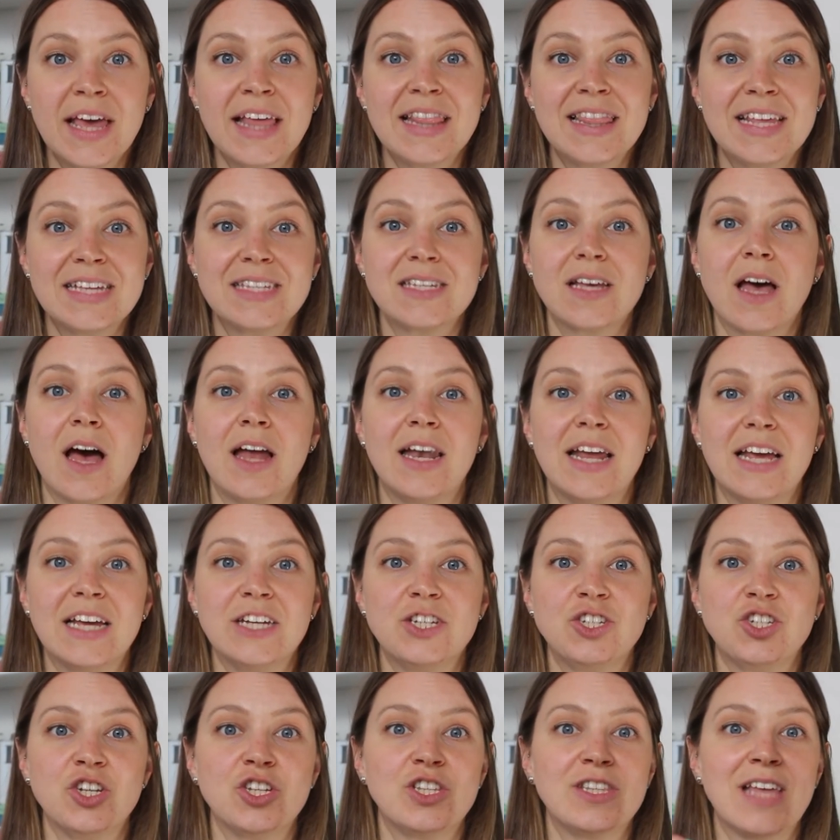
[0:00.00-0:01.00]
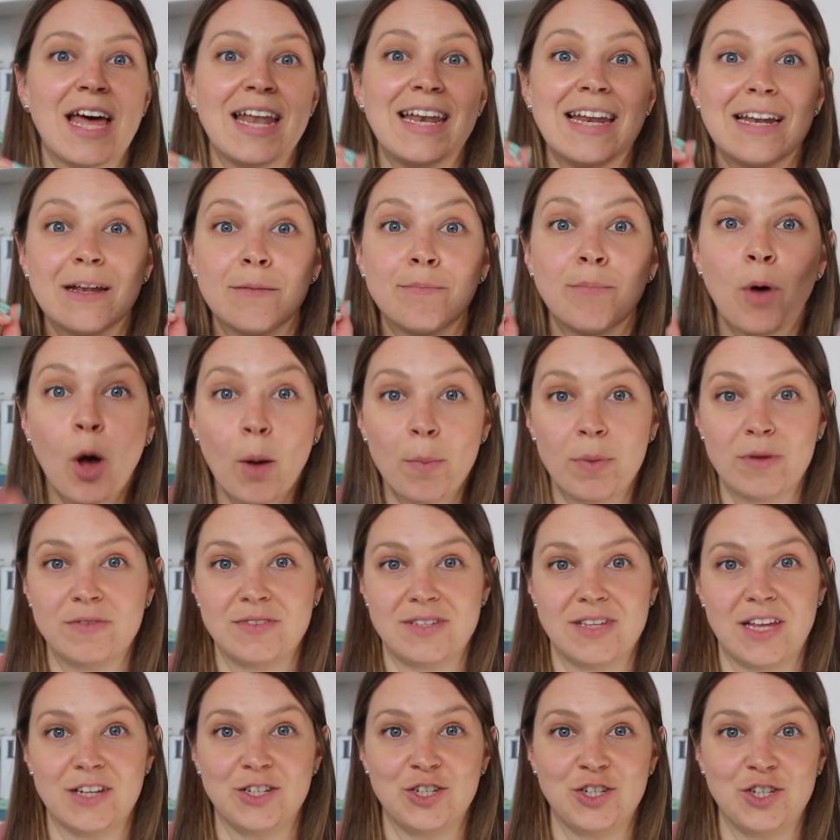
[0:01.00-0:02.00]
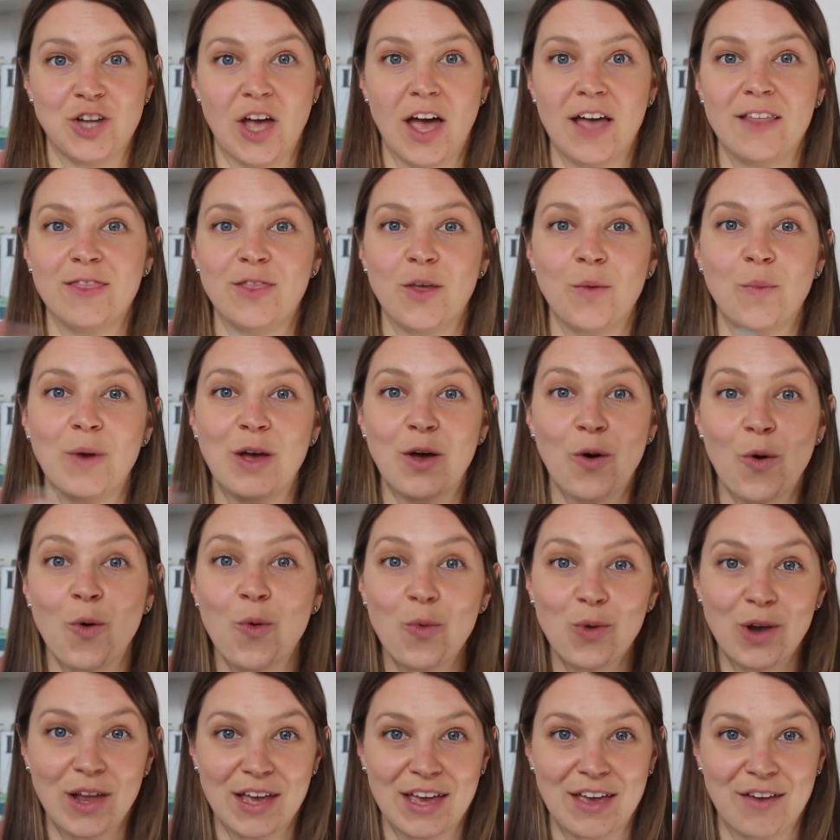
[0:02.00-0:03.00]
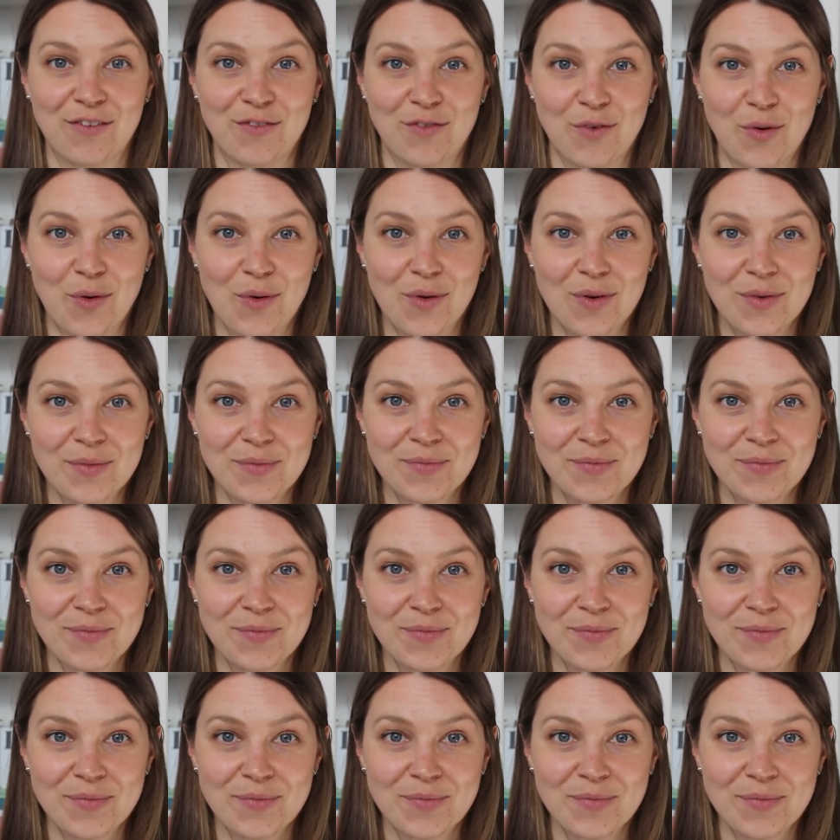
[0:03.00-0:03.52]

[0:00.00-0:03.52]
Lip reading: This colour is just that little pop of sunshine that we're all looking for.